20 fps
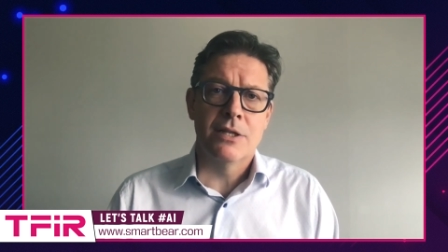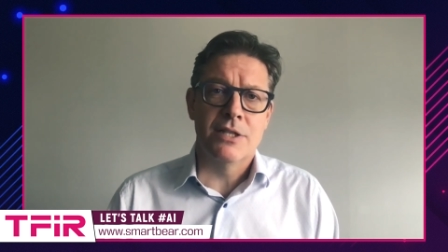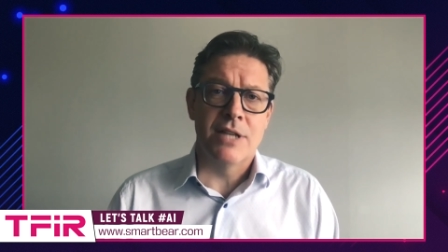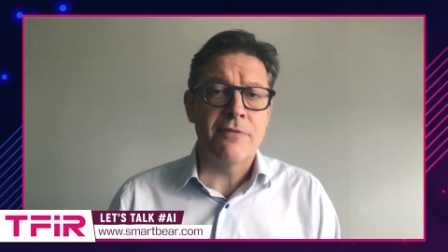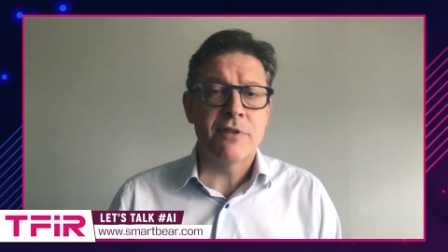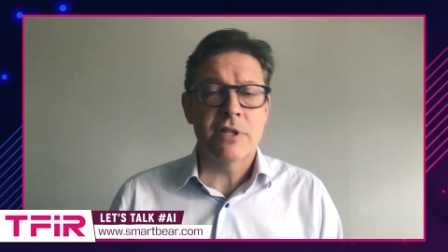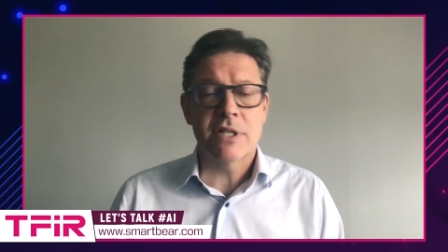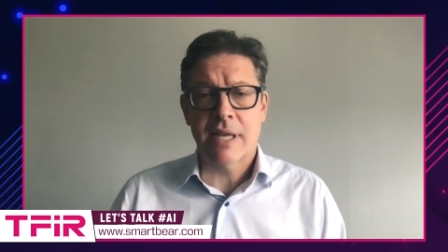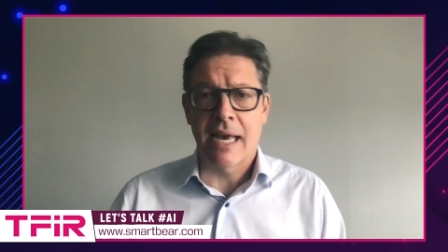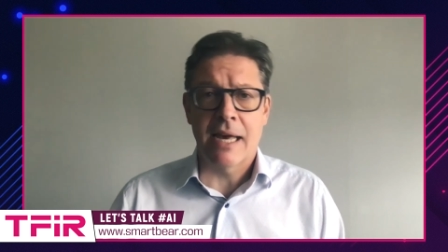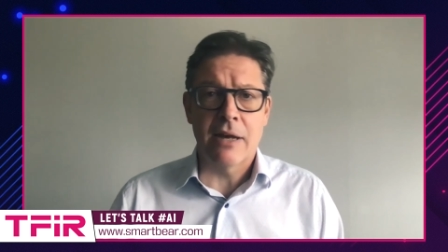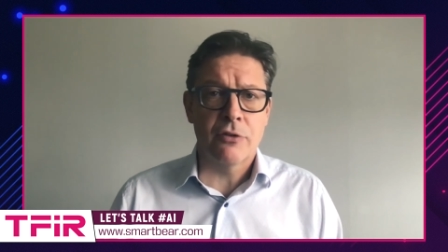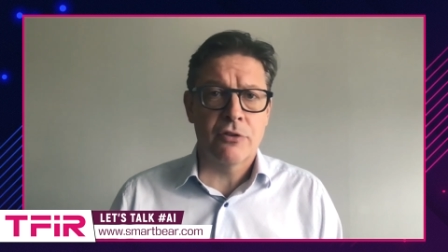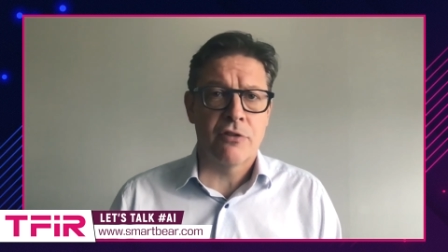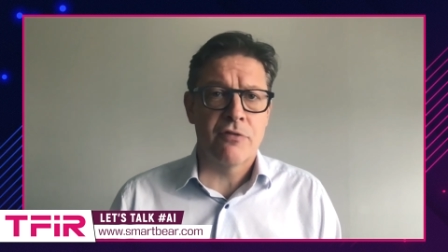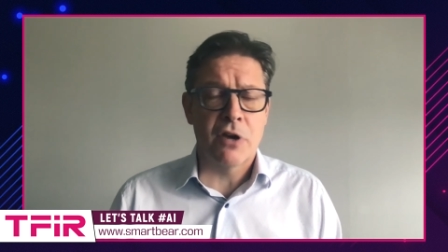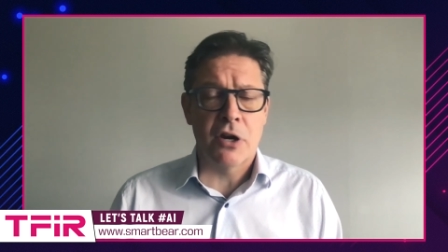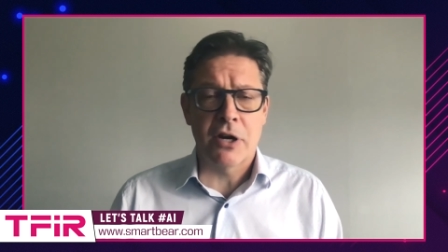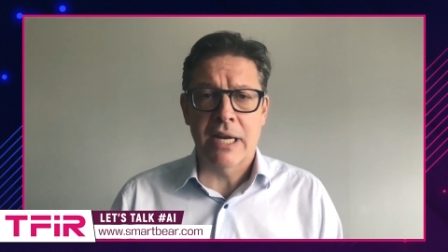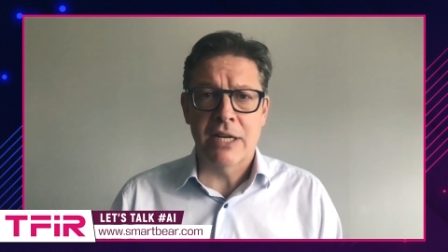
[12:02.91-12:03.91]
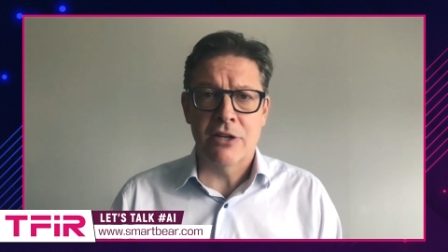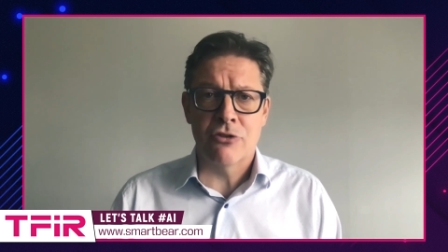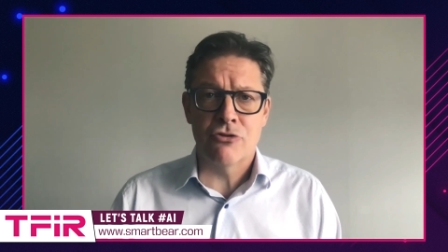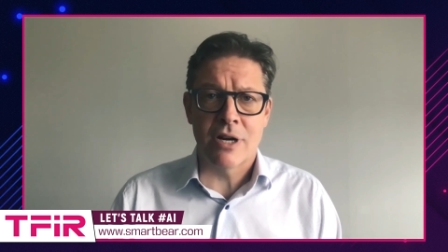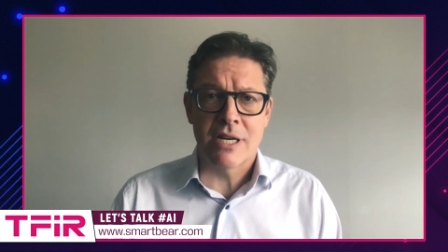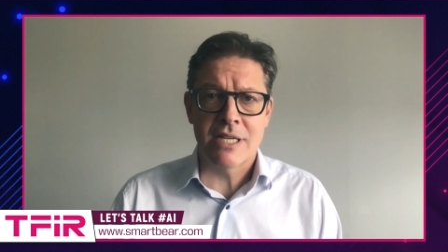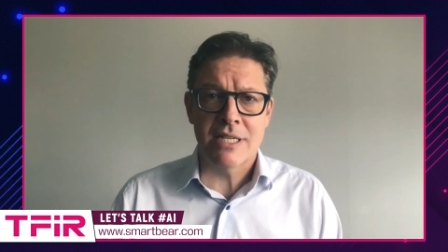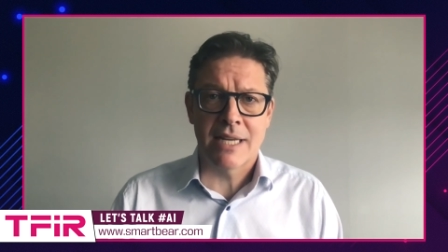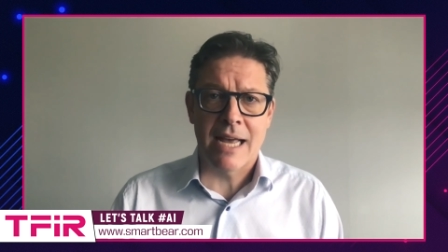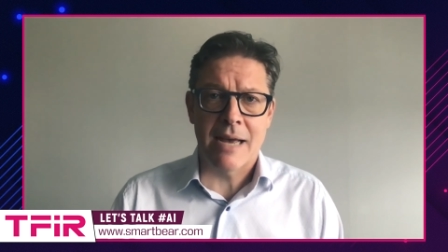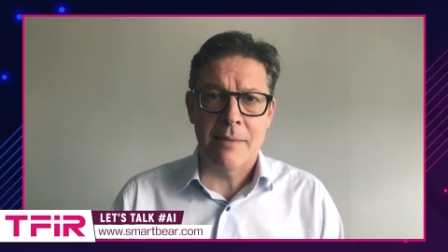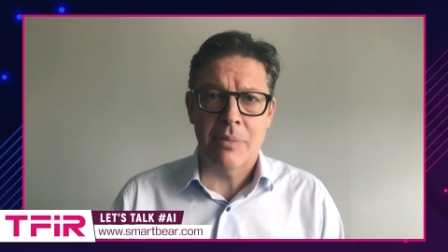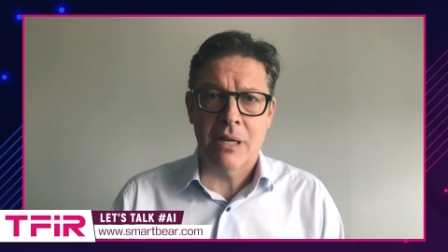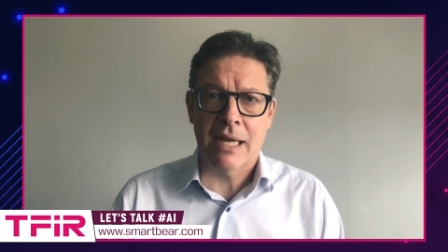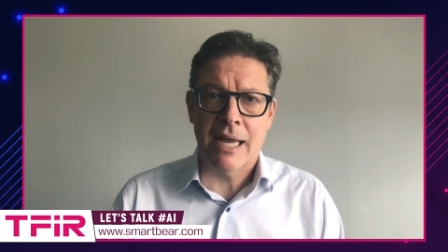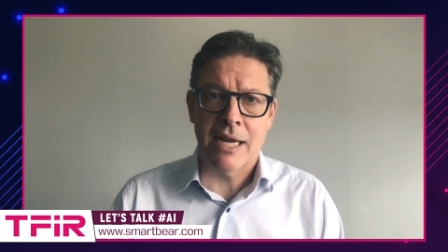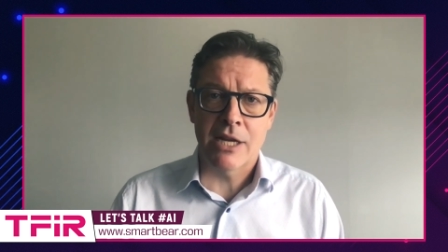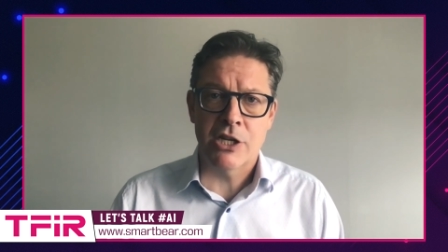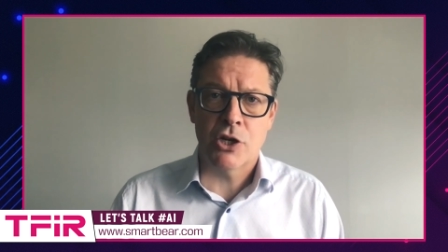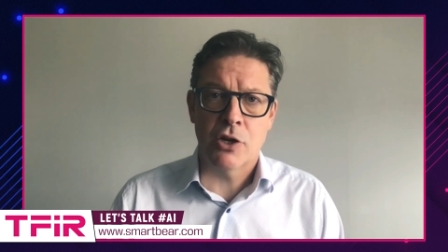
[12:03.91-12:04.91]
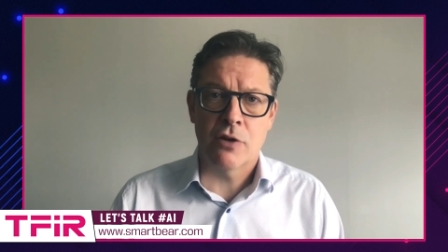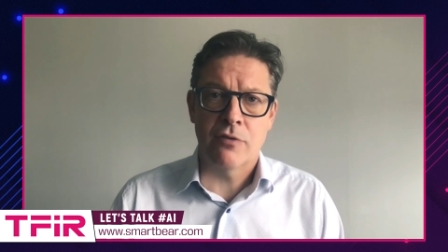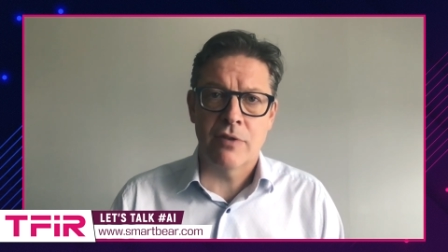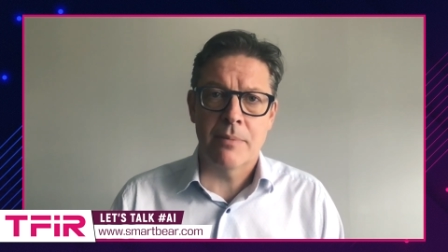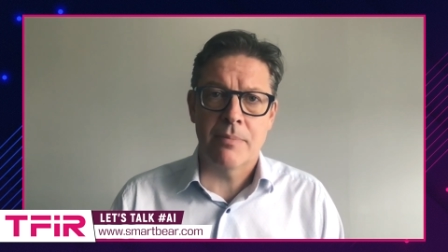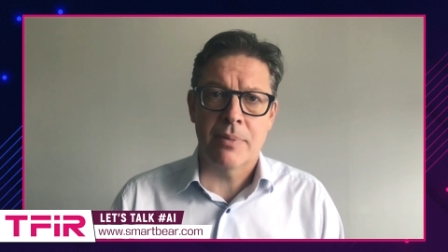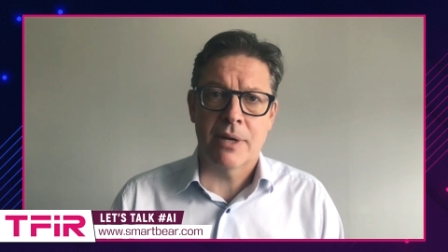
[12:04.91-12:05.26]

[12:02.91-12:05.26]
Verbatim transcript: Zephyr Scale is a very interesting application of it